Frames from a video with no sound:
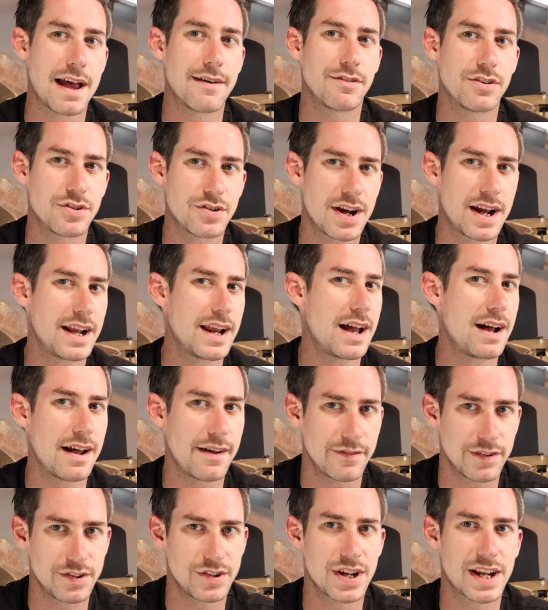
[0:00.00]
have to try it out, I
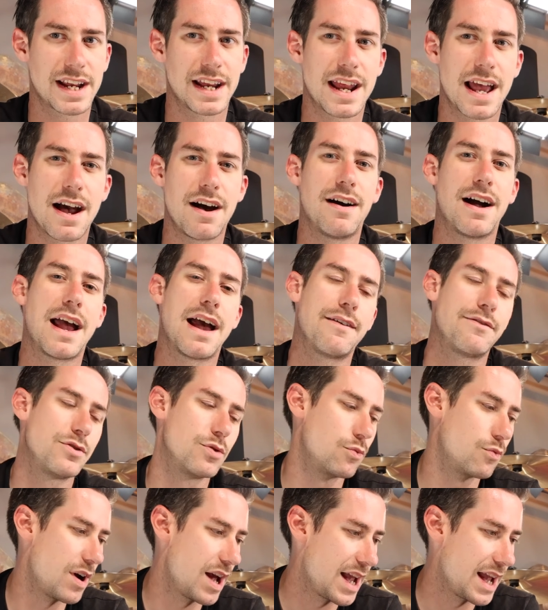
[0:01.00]
have to check it out, I have to
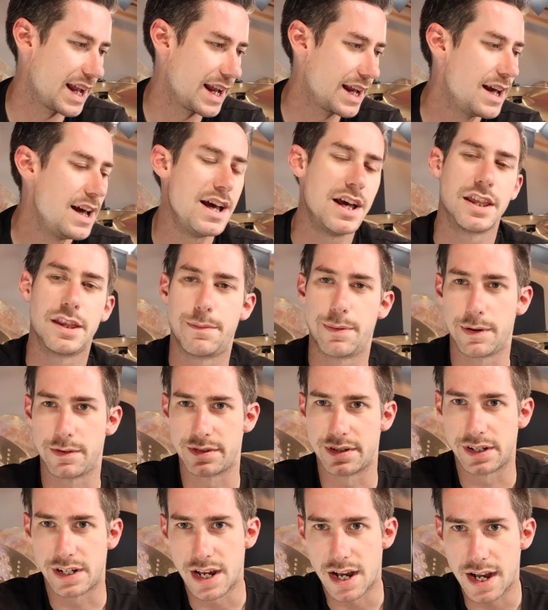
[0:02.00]
weigh the pros
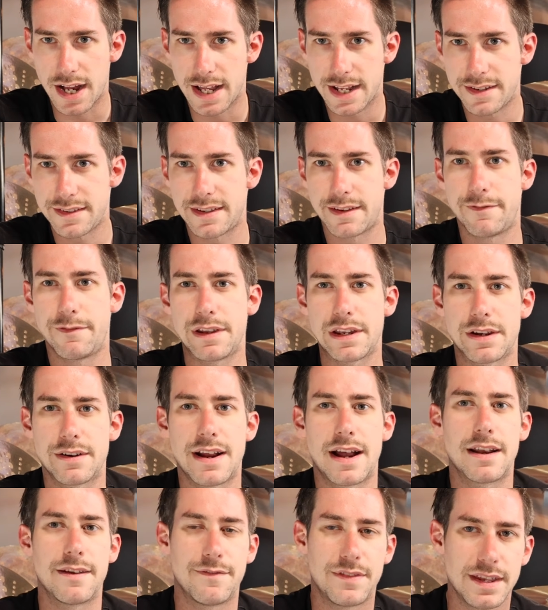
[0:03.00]
and cons and figure
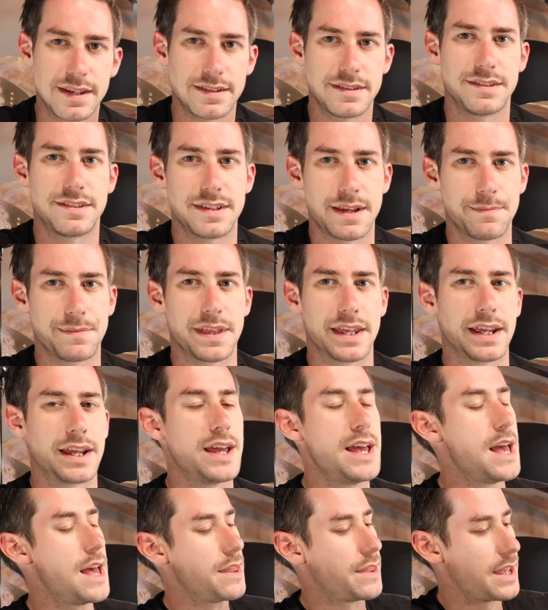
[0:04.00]
out if this is something
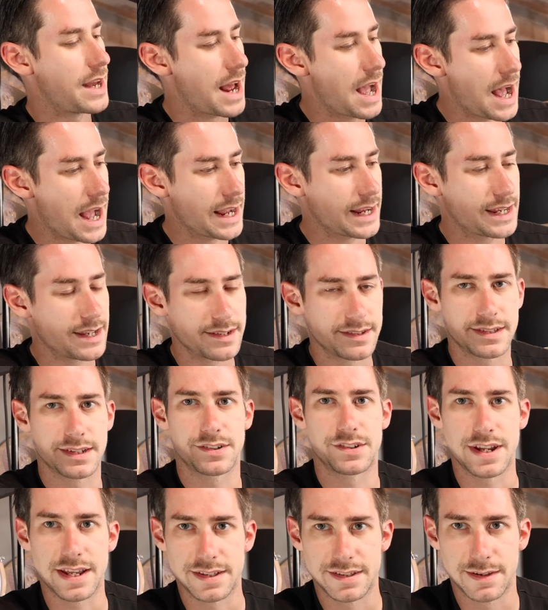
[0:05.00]
that I can
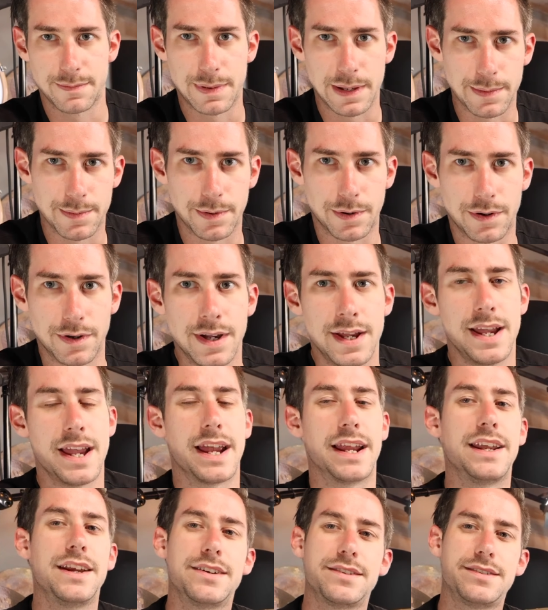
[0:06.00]
suggest to people.
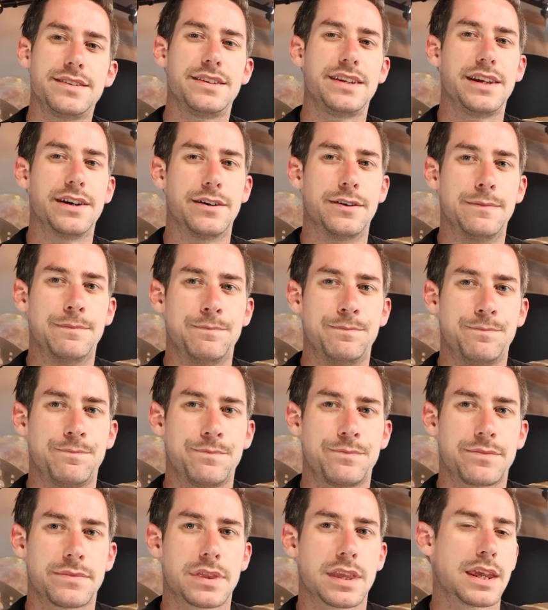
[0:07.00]
And here's the deal.
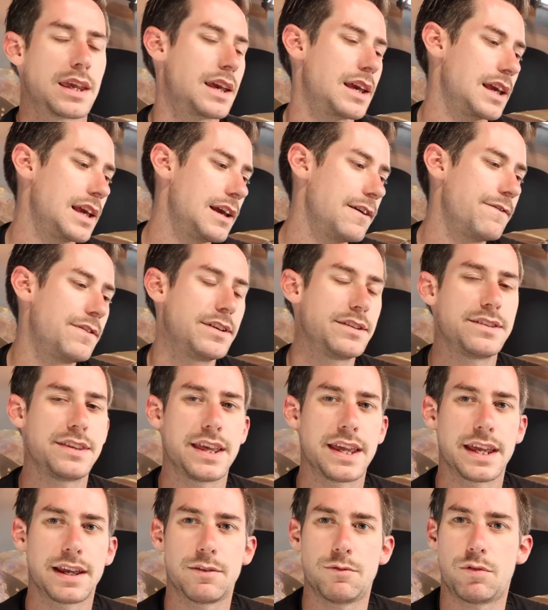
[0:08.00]
If this
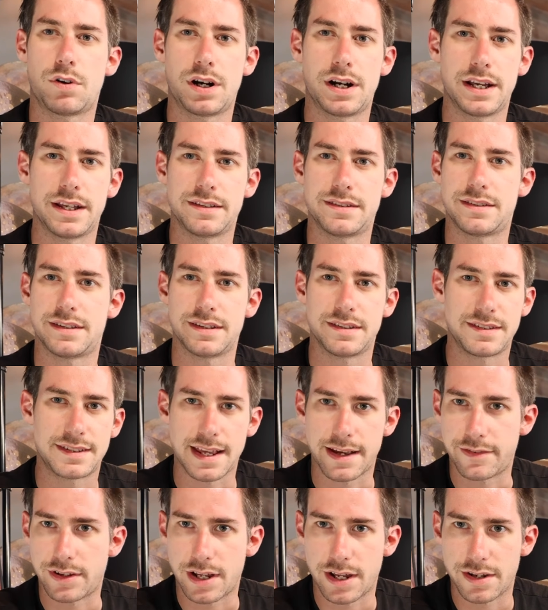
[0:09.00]
thing was
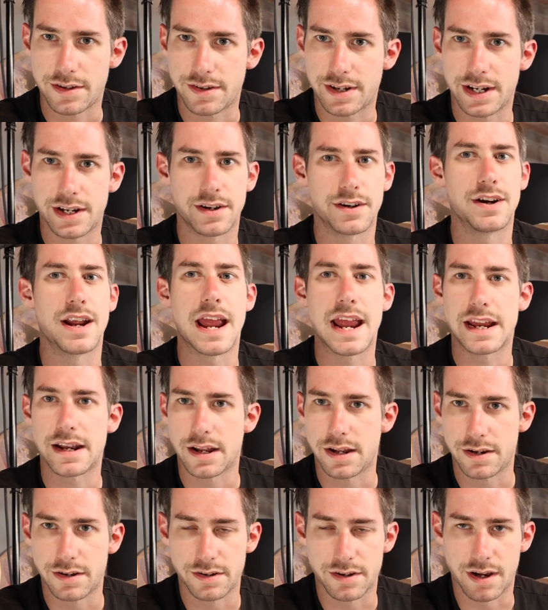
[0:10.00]
$700 or
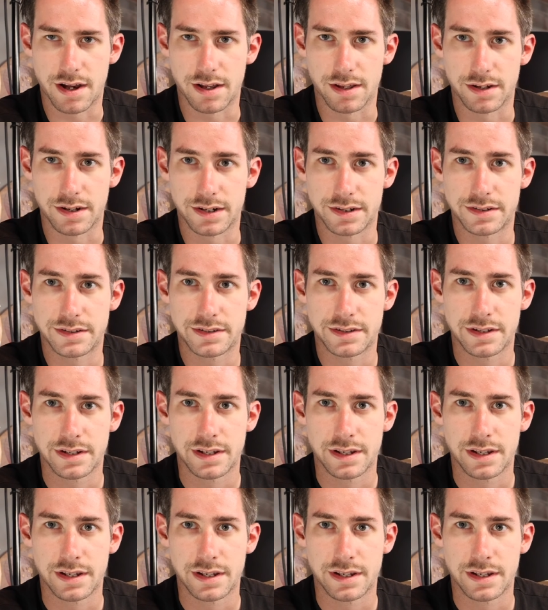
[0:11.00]
$800,